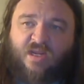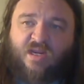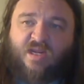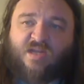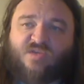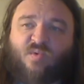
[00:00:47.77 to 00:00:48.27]

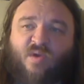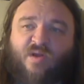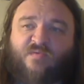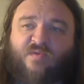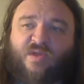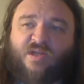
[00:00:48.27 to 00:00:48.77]
each one
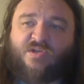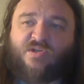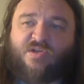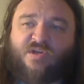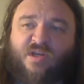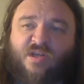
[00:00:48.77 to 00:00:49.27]
of
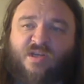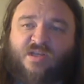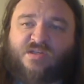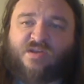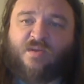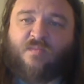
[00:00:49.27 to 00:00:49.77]
which
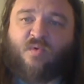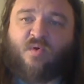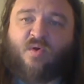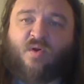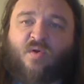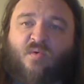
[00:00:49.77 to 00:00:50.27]
is
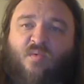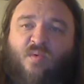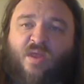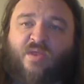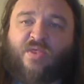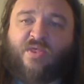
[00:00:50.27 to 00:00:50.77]
more
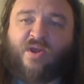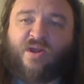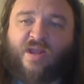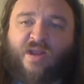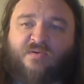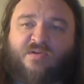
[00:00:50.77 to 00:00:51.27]
well thought
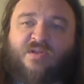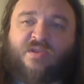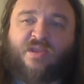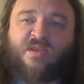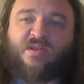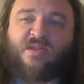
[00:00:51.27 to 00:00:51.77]
out
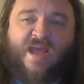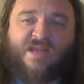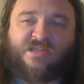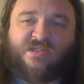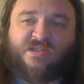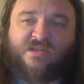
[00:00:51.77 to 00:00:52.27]
than the
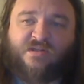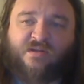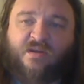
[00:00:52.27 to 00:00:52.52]
last.